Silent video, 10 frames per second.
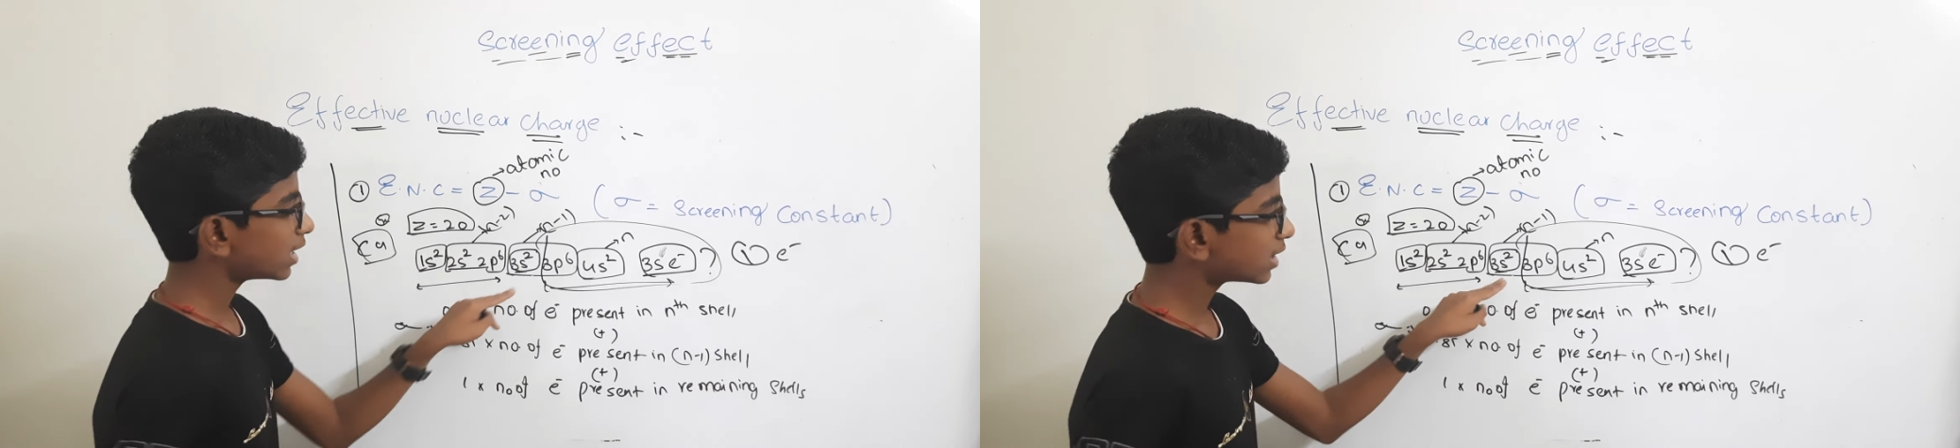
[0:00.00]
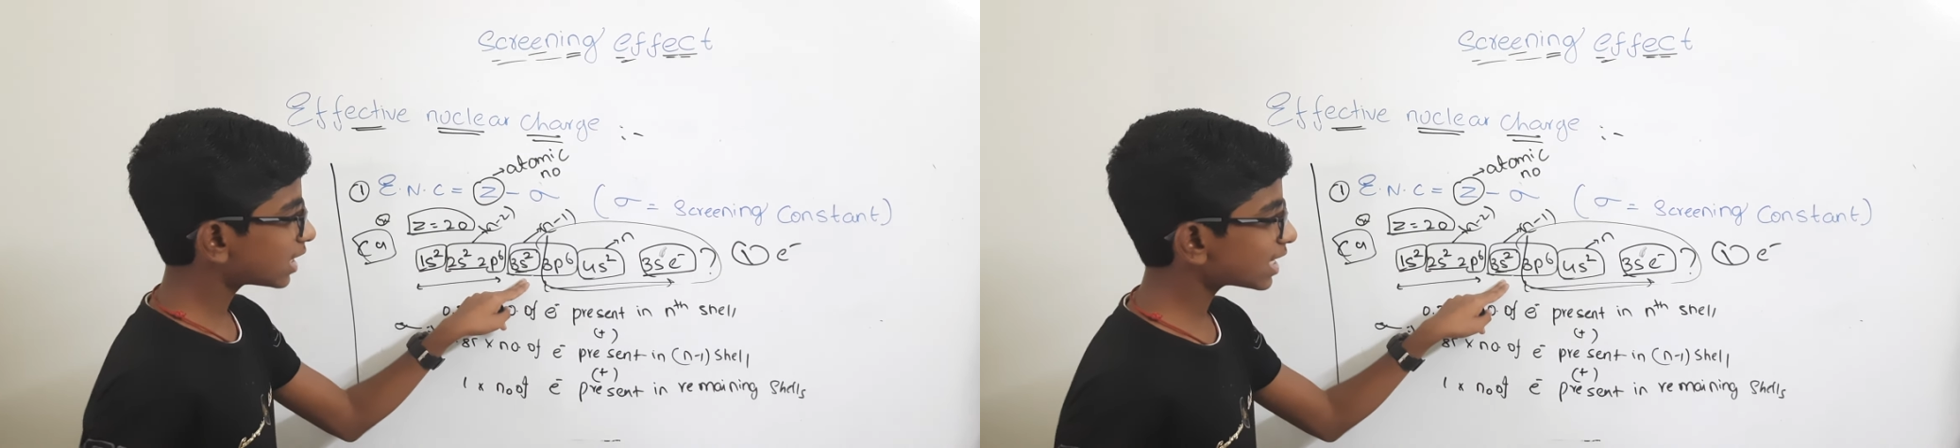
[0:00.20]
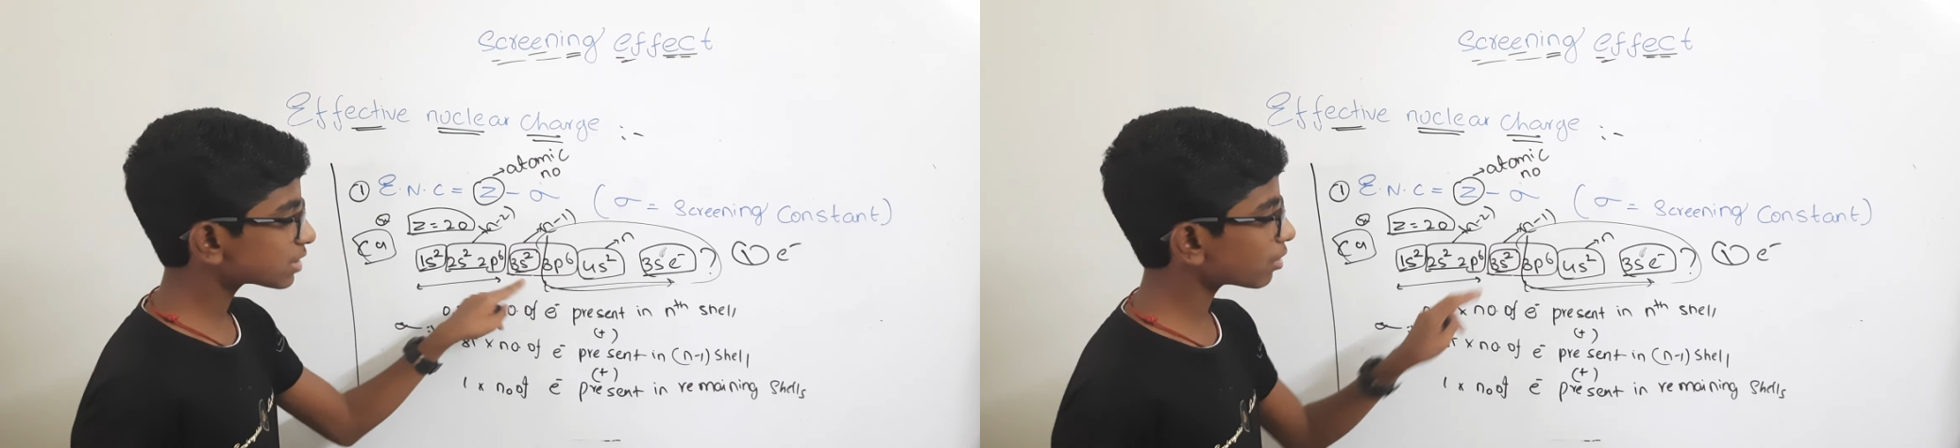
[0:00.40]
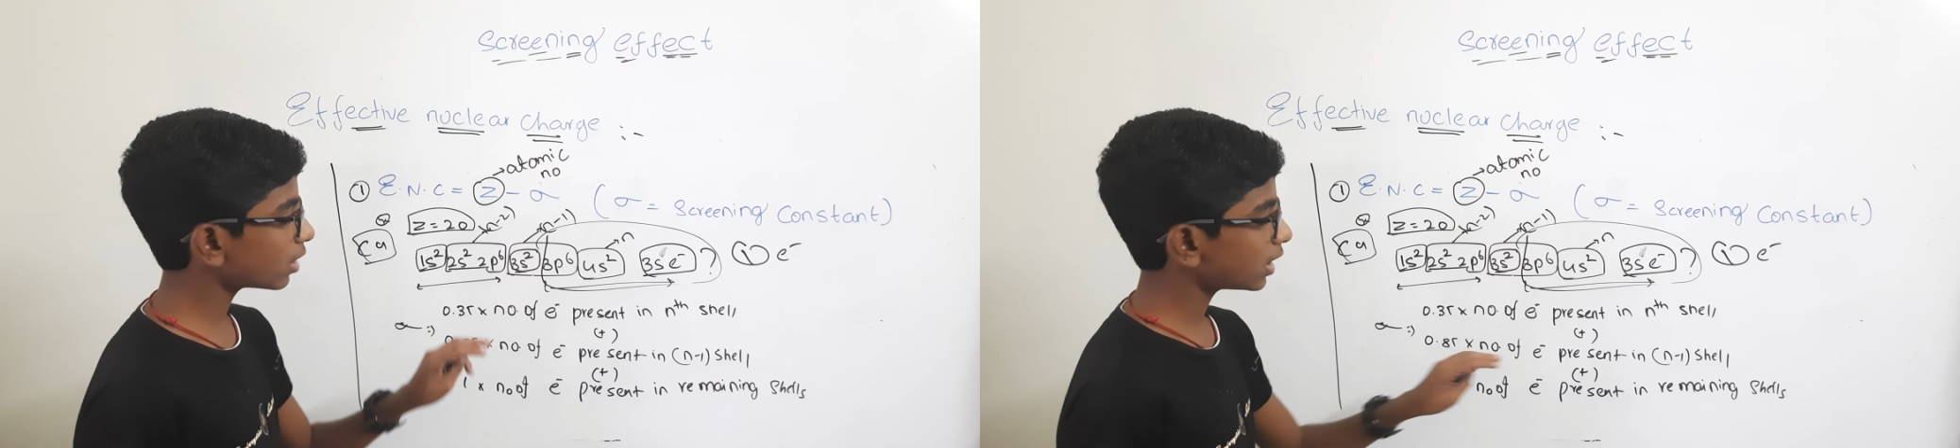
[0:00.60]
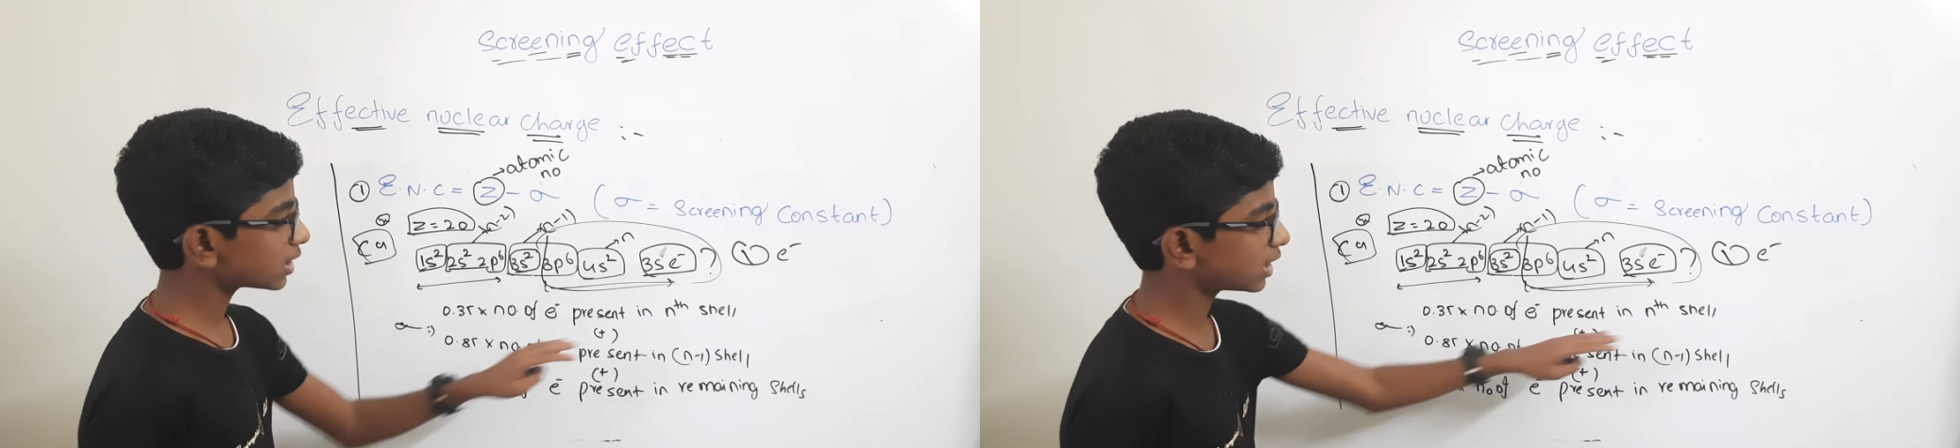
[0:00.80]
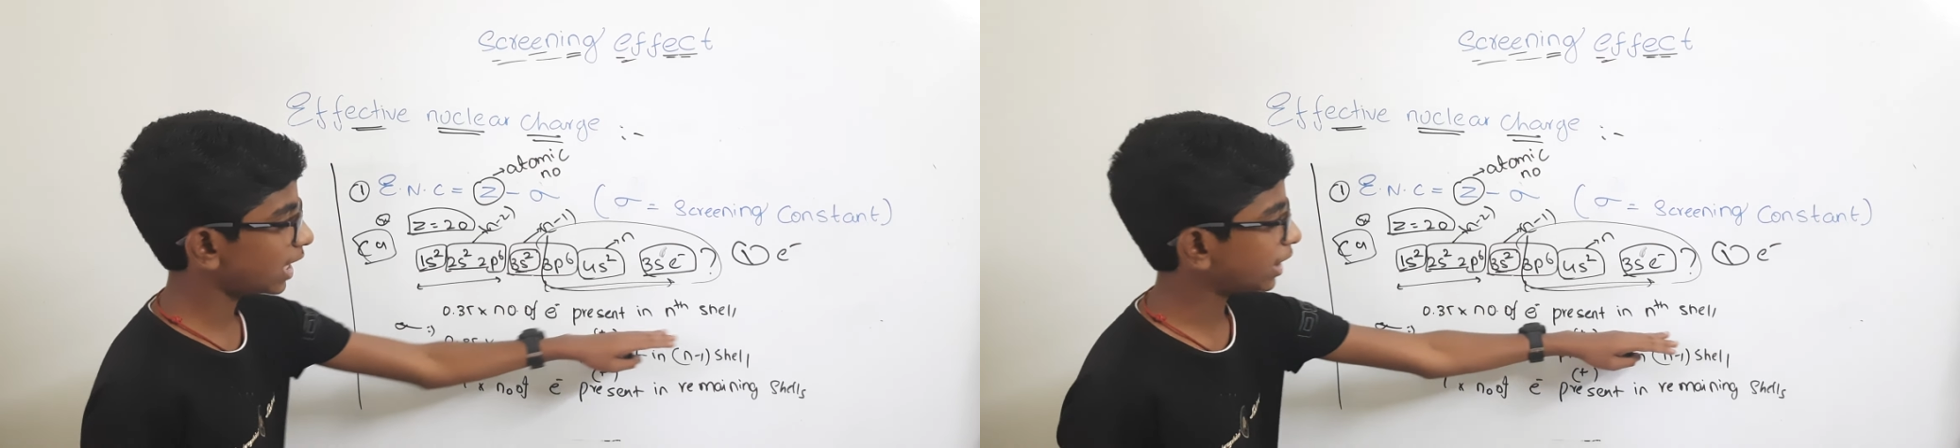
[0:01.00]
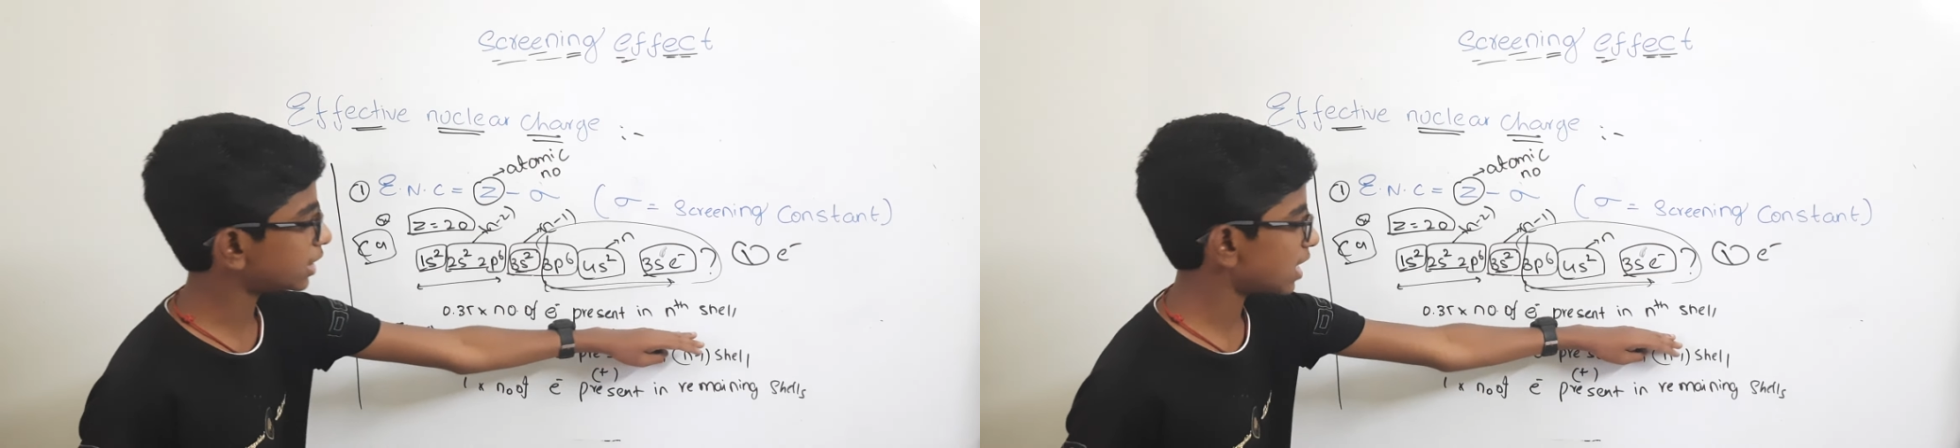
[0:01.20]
3s1 is the nth